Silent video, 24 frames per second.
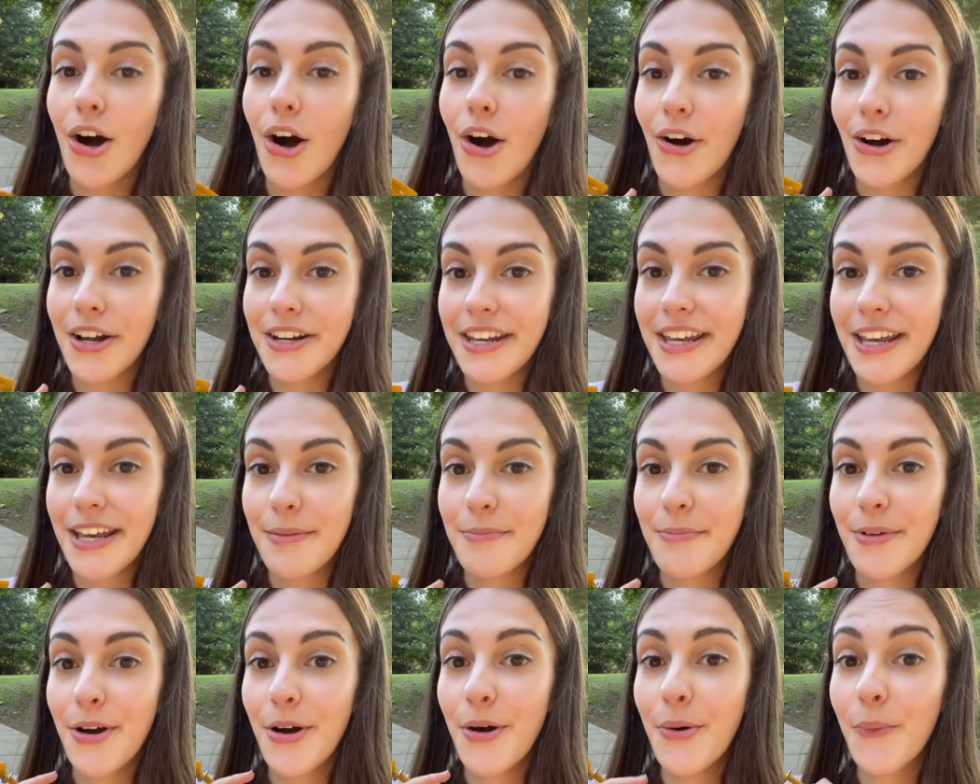on
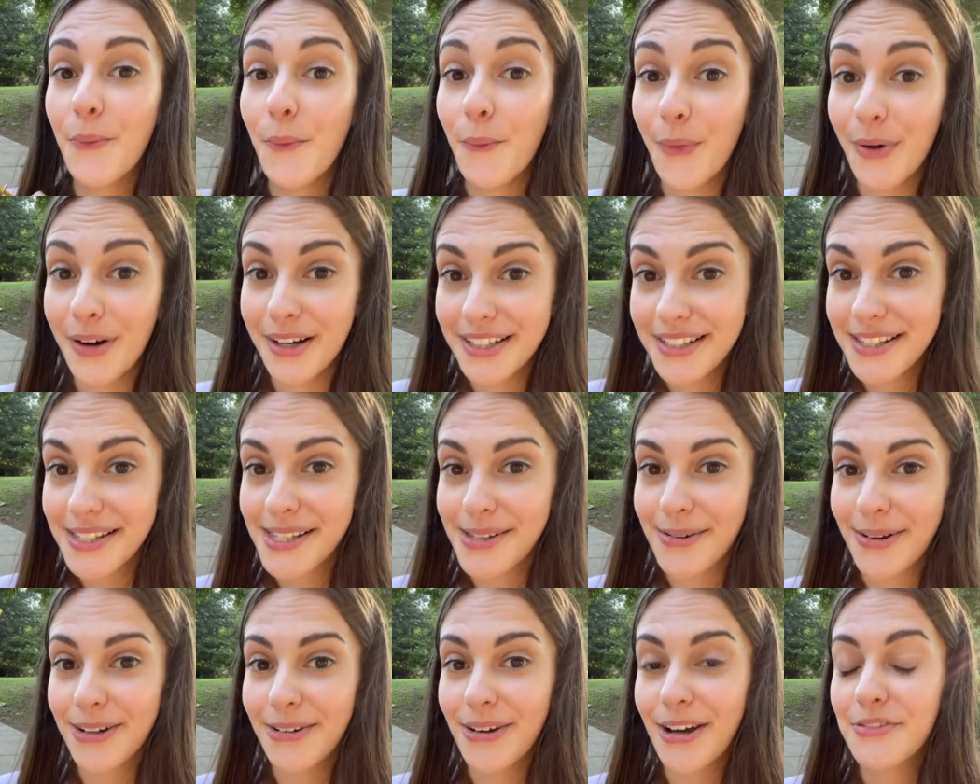him once,
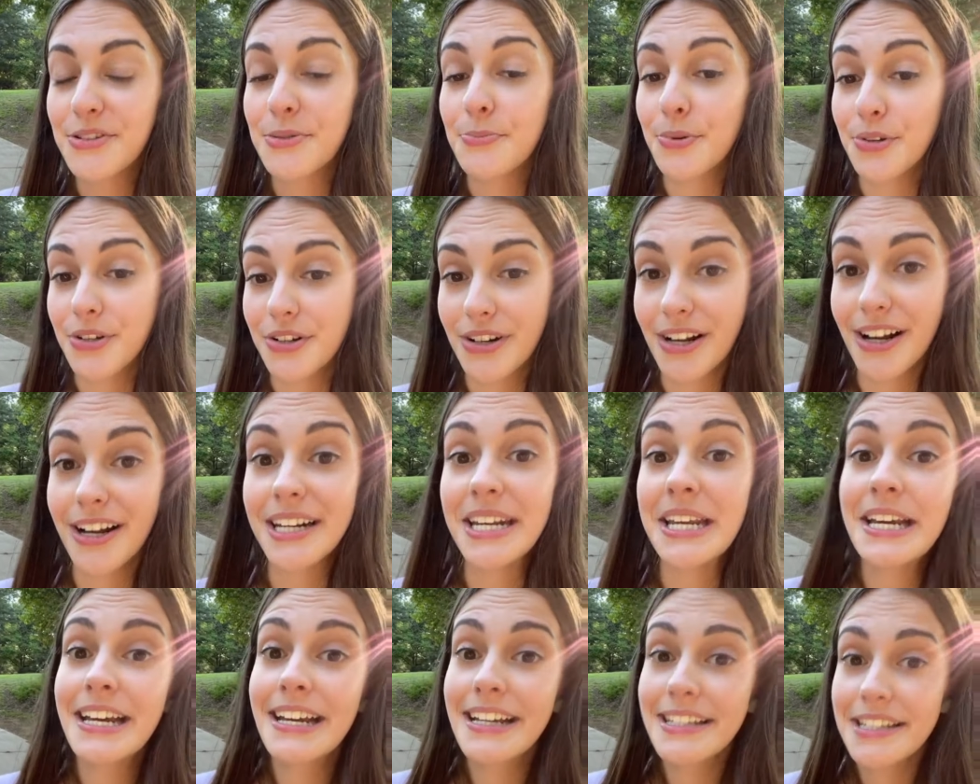so I don't have to put it on,